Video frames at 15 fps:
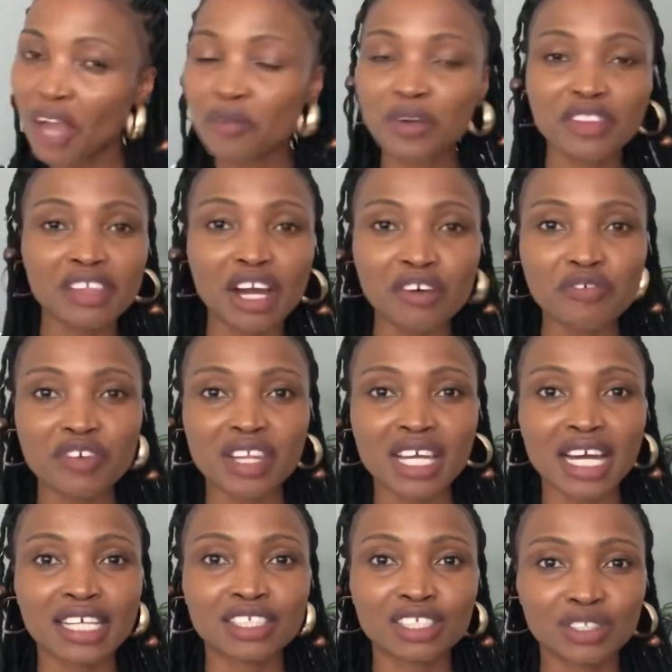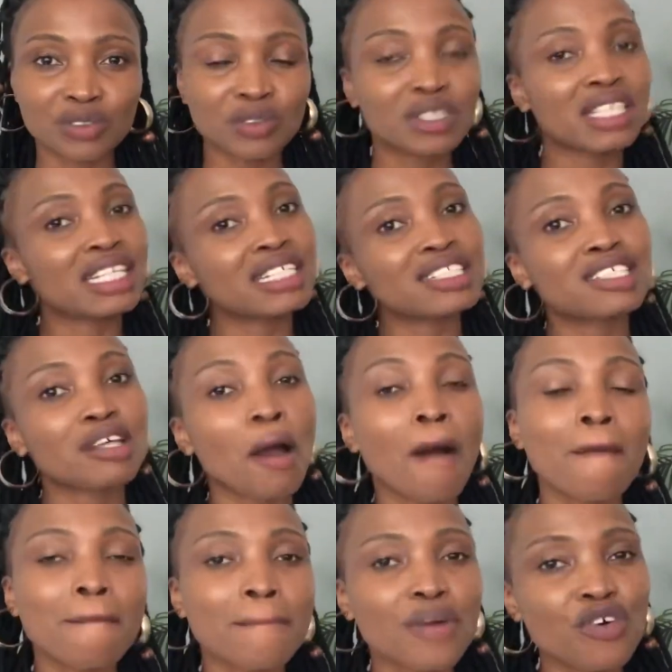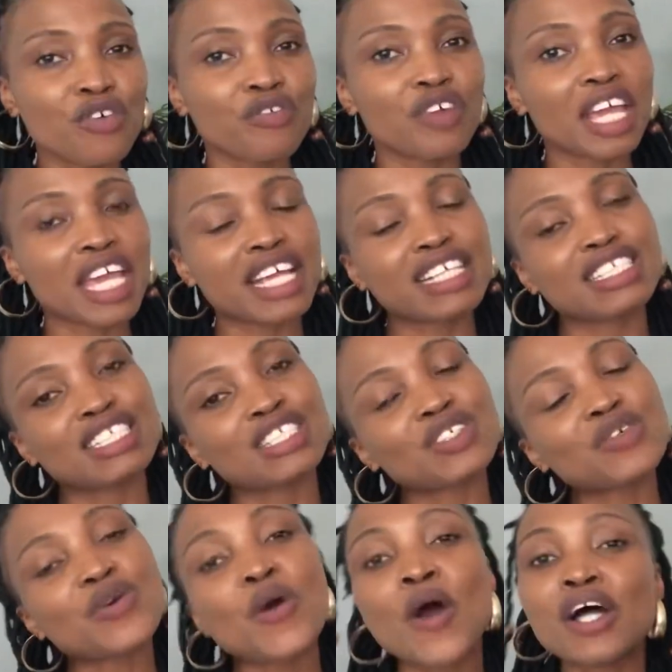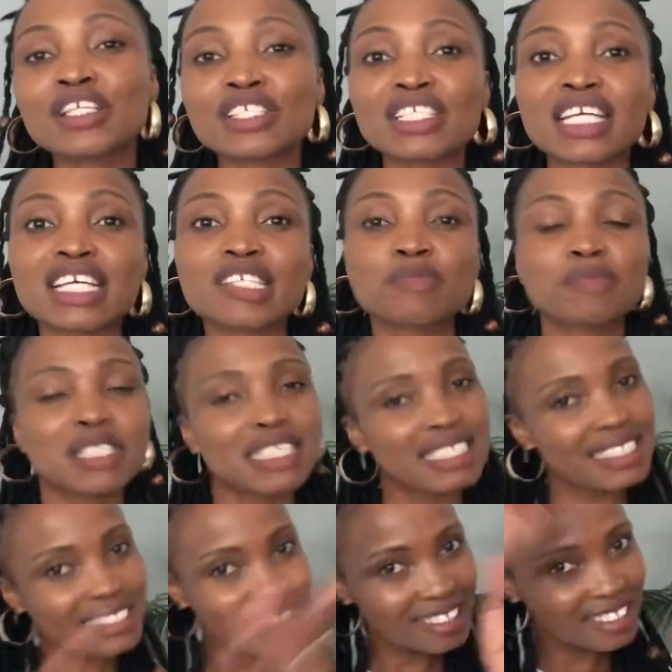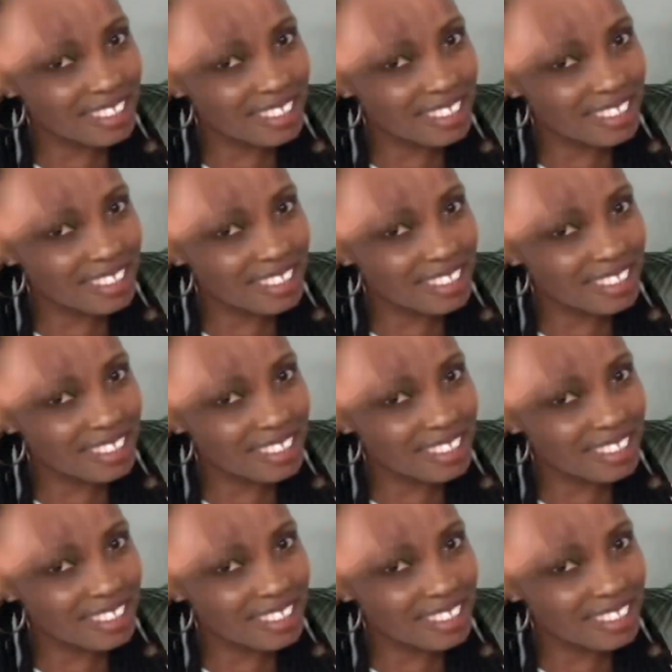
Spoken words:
without further ado, let's move into today's business.